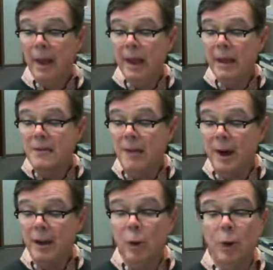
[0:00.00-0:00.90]
His
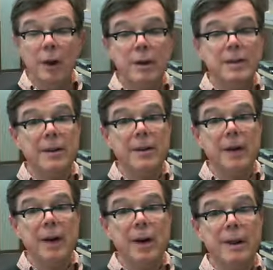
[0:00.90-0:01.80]
final words on the
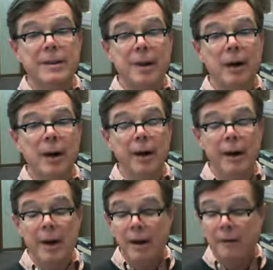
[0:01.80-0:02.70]
cross are,
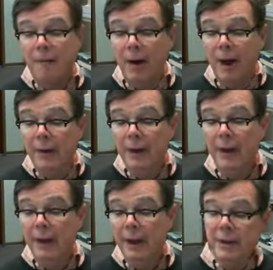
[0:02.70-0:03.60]

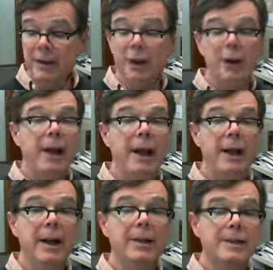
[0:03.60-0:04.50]
"Father, into your
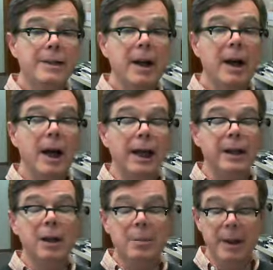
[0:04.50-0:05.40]
hands I
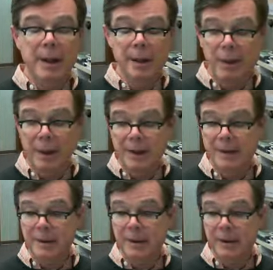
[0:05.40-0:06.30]
commend my
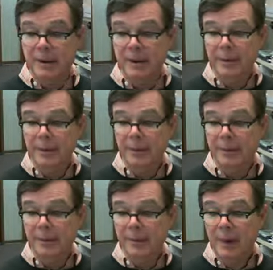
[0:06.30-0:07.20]
spirit."
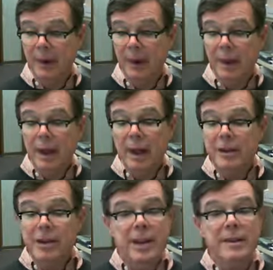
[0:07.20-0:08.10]

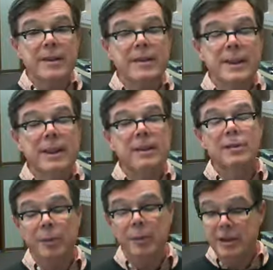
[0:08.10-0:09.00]
Jesus then is
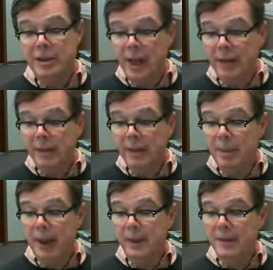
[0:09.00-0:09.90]
rejected
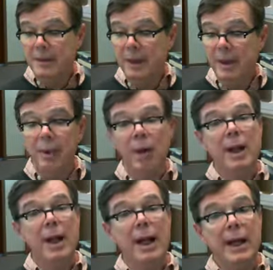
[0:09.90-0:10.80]
by his people
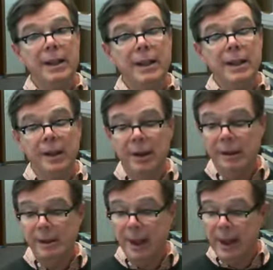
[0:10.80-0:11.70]
and
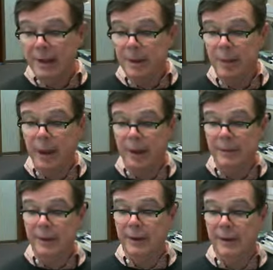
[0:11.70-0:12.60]
killed as a
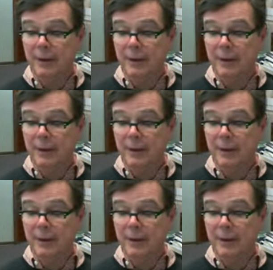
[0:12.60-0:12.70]
prophet.